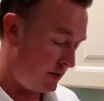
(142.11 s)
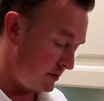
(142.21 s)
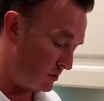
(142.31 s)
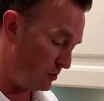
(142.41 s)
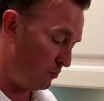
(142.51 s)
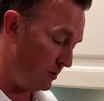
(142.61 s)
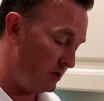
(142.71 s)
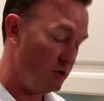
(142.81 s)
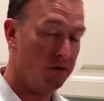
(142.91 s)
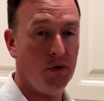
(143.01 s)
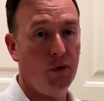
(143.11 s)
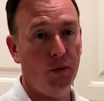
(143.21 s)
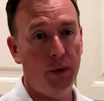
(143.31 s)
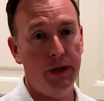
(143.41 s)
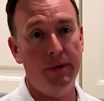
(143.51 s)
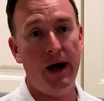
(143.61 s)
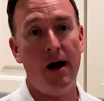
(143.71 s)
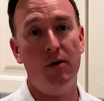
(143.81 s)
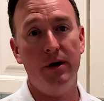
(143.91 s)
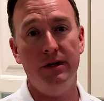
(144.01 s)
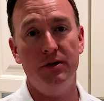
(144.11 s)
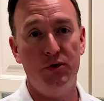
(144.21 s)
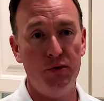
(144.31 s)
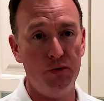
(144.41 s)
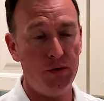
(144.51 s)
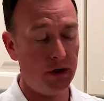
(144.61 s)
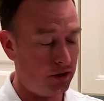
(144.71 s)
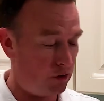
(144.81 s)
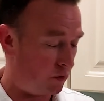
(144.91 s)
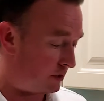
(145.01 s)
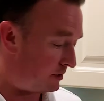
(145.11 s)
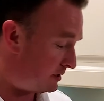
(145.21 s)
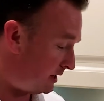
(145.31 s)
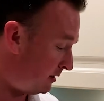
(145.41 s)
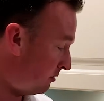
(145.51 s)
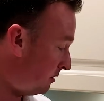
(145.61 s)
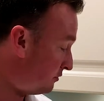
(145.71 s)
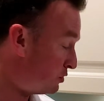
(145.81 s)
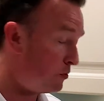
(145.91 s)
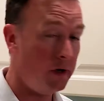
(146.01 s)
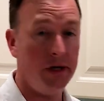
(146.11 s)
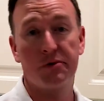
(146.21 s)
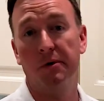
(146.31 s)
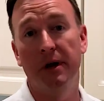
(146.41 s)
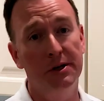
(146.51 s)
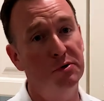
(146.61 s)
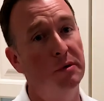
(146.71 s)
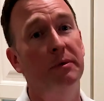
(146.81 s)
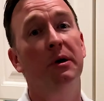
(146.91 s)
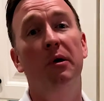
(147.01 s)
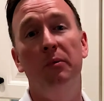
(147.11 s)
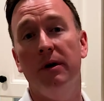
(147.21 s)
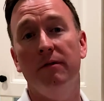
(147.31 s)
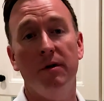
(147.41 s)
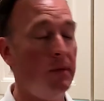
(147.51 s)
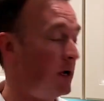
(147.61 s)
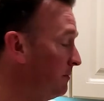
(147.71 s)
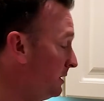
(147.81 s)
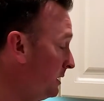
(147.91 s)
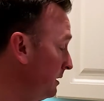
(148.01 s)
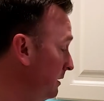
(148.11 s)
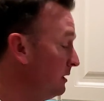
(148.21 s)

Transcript: and squeeze your Dole Whip out into your container of choice or an ice cream cone, whatever it might be.